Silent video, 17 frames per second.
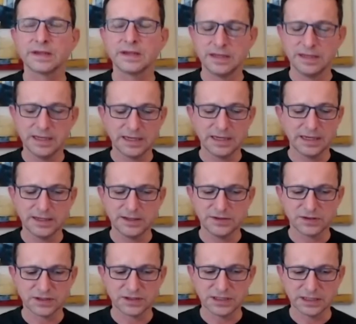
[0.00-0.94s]
And they get
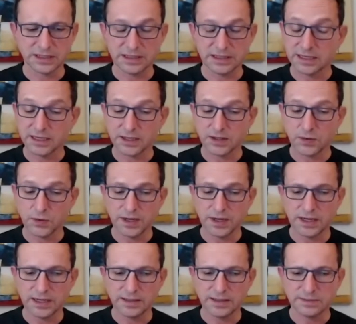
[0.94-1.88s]
interested, and they get
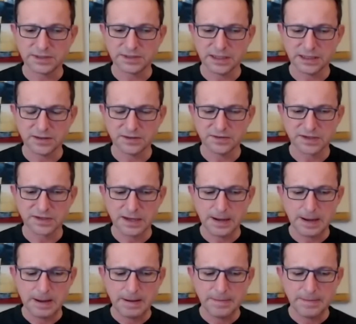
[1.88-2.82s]
quiet in themselves
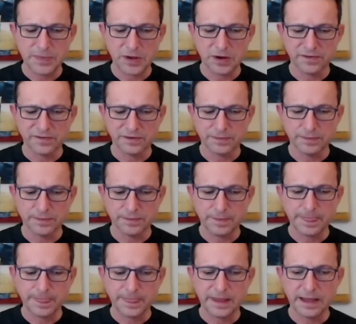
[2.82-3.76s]
often.
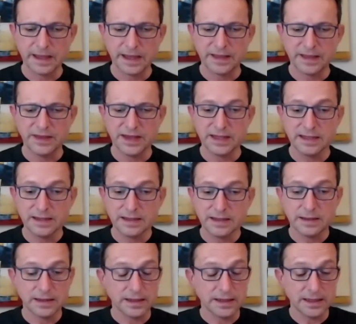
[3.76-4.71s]
And then
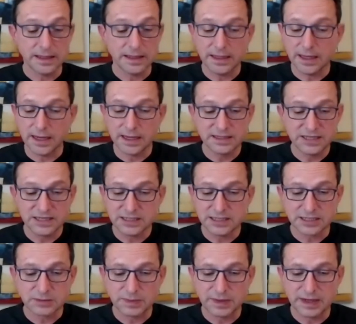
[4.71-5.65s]
I just
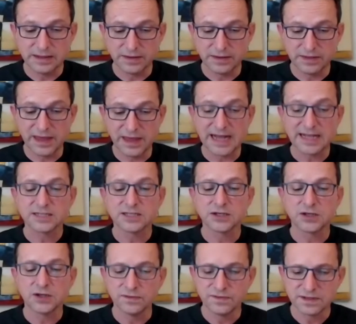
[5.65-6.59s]
explain that that's the
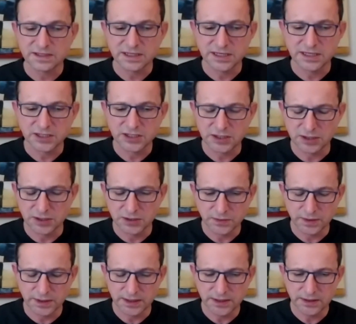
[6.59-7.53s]
conversation that
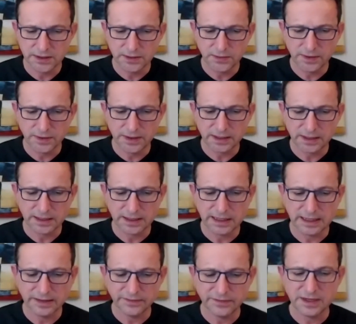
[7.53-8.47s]
we're going to have.